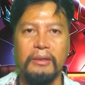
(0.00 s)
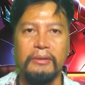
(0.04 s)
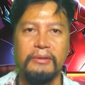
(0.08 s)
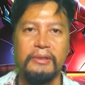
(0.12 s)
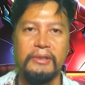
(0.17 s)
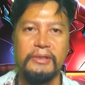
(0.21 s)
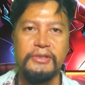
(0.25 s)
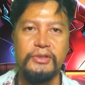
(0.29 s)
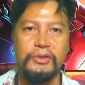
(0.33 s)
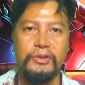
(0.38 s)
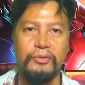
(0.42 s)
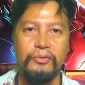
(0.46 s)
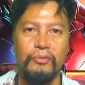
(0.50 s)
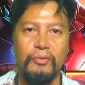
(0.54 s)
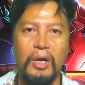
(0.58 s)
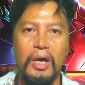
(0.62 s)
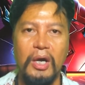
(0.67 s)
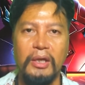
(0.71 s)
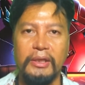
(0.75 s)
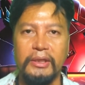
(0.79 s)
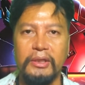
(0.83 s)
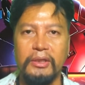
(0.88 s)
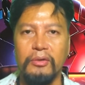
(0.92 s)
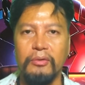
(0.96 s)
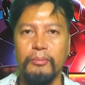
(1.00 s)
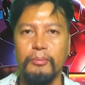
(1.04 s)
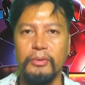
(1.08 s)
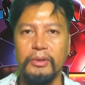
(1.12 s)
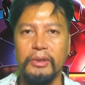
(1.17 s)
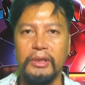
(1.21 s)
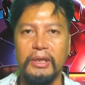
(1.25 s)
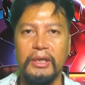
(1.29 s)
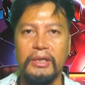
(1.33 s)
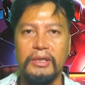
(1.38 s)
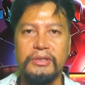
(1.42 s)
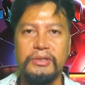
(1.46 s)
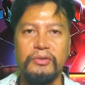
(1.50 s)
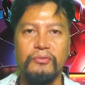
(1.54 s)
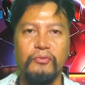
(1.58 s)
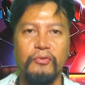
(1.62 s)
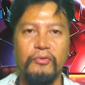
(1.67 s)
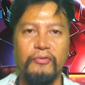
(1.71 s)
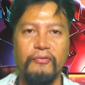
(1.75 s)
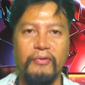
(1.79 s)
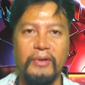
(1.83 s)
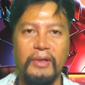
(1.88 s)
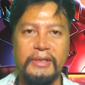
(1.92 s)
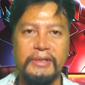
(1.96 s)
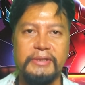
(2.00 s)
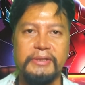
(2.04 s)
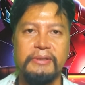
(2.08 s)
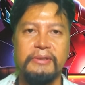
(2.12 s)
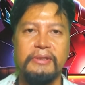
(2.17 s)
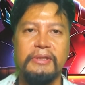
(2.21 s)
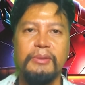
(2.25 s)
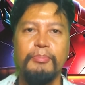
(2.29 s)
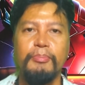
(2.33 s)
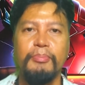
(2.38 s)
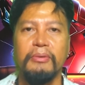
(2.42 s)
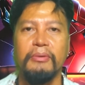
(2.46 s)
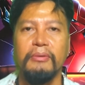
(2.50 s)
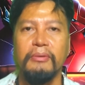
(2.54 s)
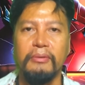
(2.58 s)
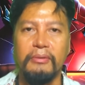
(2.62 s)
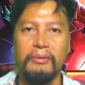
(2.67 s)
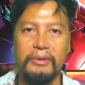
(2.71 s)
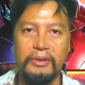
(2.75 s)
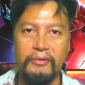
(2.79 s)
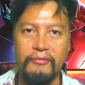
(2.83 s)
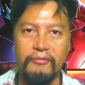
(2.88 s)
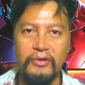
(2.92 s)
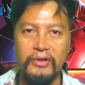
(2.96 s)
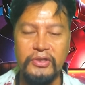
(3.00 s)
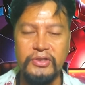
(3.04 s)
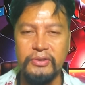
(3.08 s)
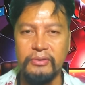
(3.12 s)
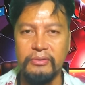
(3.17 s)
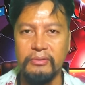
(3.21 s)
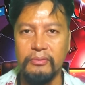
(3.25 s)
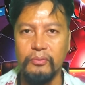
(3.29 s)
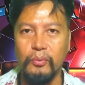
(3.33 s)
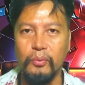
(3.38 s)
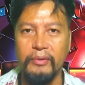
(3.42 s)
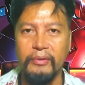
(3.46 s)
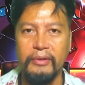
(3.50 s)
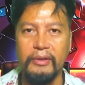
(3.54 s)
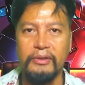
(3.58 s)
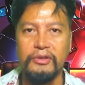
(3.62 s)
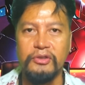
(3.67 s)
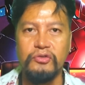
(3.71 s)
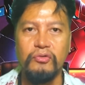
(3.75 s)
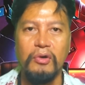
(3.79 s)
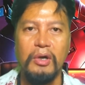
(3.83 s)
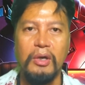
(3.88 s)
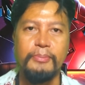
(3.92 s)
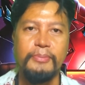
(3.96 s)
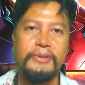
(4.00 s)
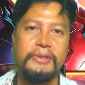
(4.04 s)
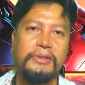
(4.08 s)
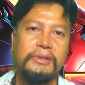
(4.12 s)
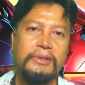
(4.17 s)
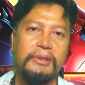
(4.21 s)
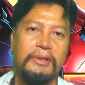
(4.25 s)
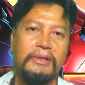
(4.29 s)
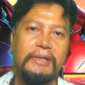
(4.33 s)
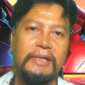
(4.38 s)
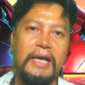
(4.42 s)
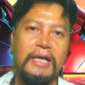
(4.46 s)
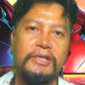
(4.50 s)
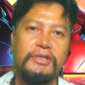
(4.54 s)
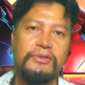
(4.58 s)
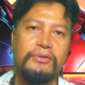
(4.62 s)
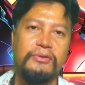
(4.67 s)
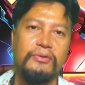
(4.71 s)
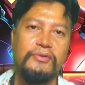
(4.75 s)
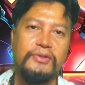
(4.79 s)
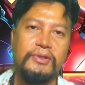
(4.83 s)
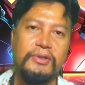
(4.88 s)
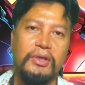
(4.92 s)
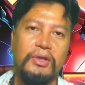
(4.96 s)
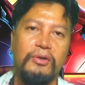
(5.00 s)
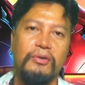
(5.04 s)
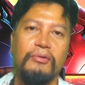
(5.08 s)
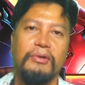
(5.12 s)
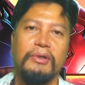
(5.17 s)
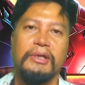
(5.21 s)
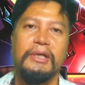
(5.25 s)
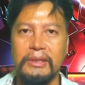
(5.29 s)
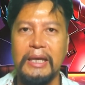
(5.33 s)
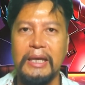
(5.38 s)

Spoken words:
This erratic communication reflects deeper division within Trump's National Security